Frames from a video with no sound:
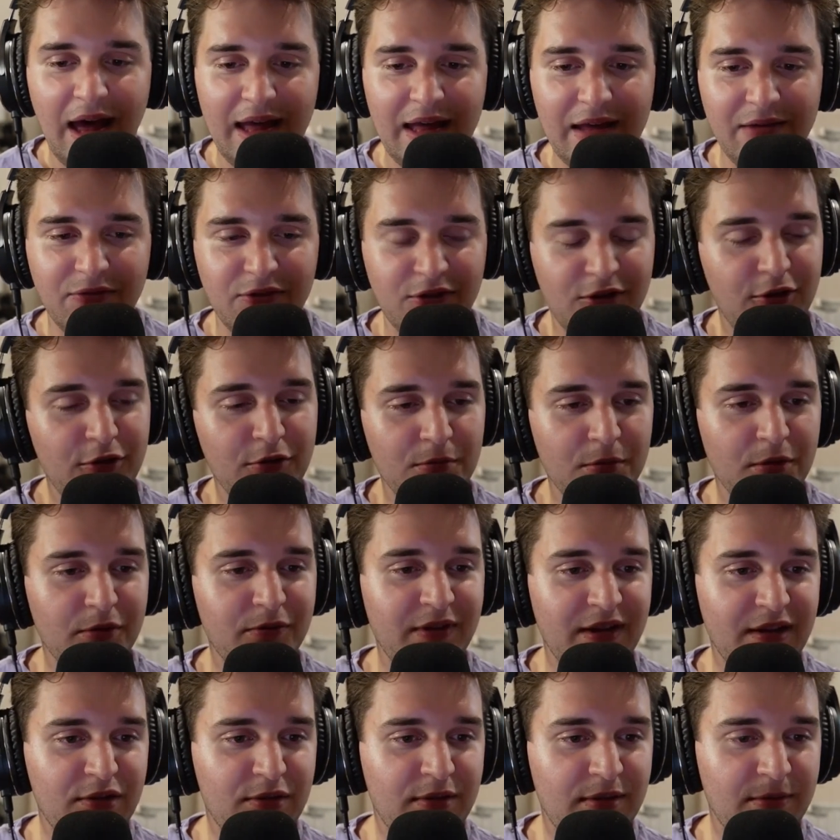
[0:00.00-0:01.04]
I have 2
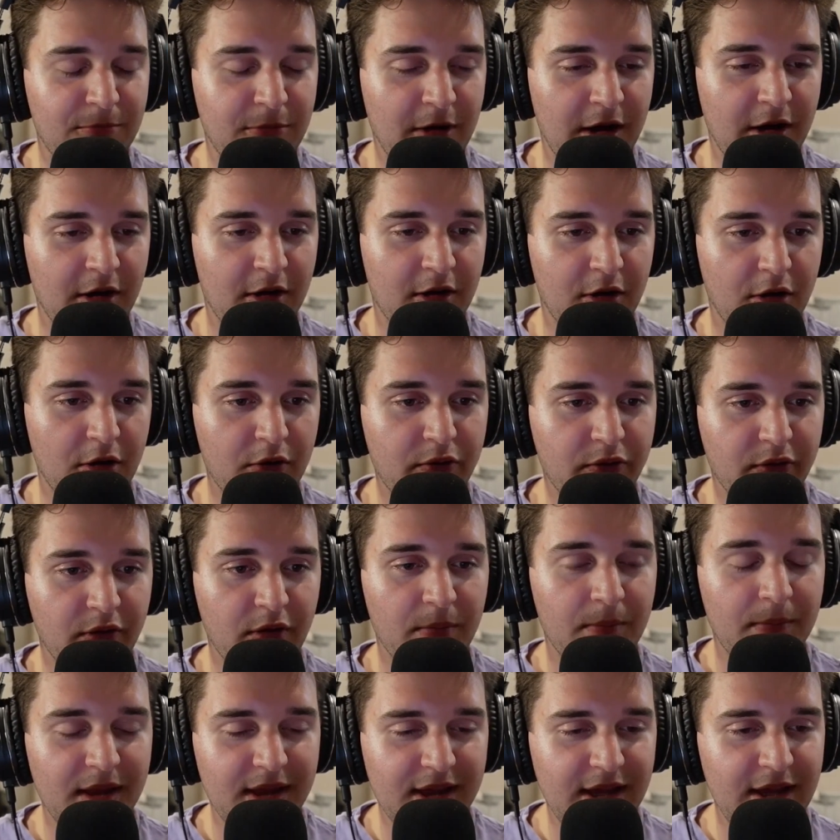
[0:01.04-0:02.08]
movies where over
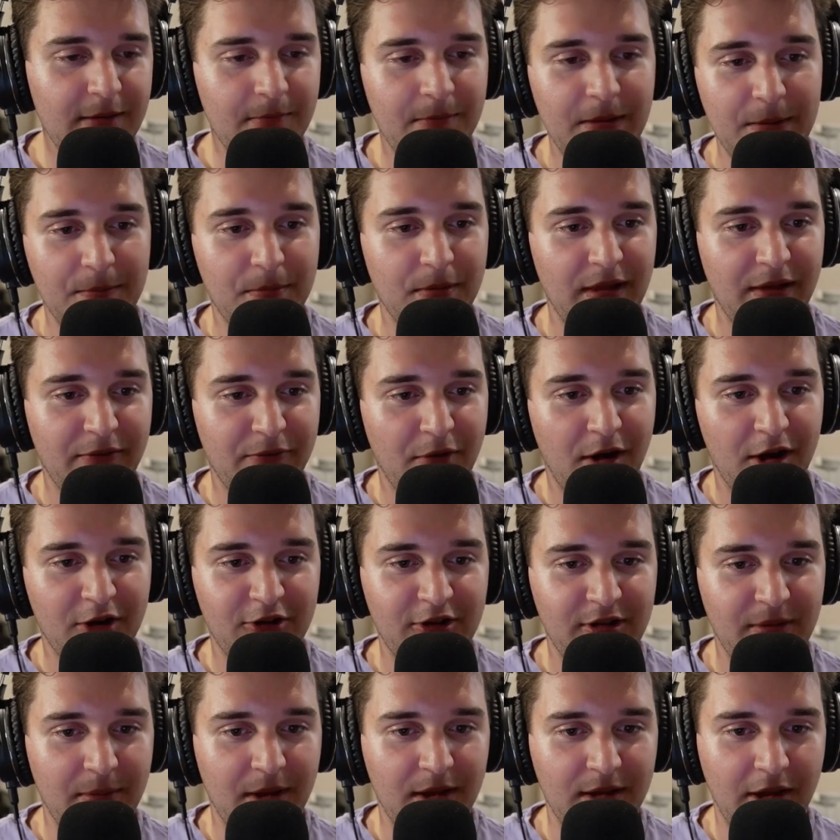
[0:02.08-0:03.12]
1 million people have watched
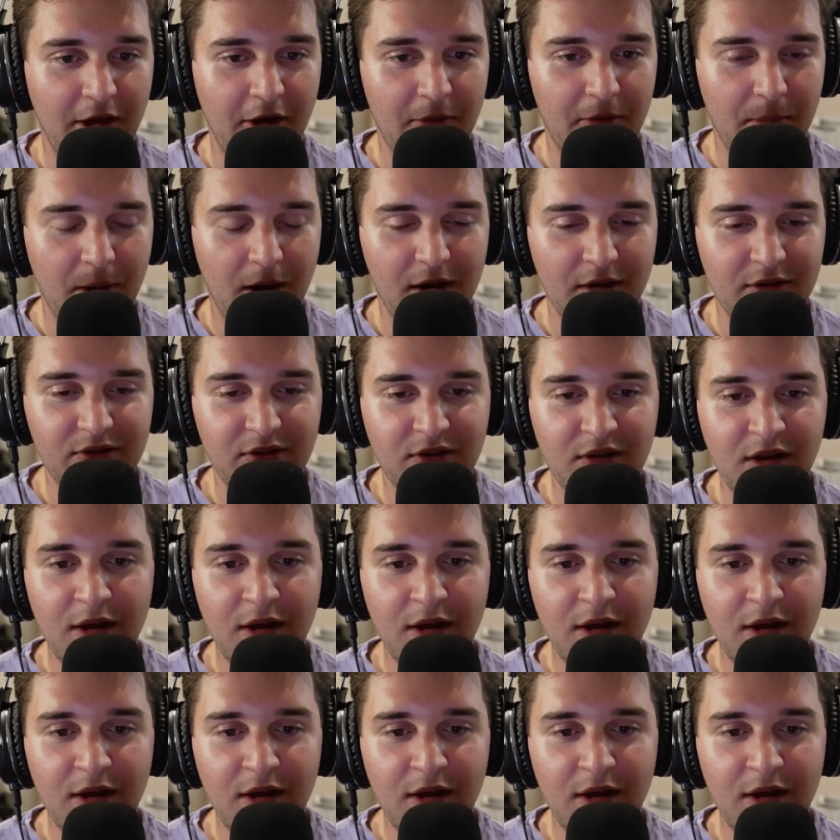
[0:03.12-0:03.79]
them on Letterboxd,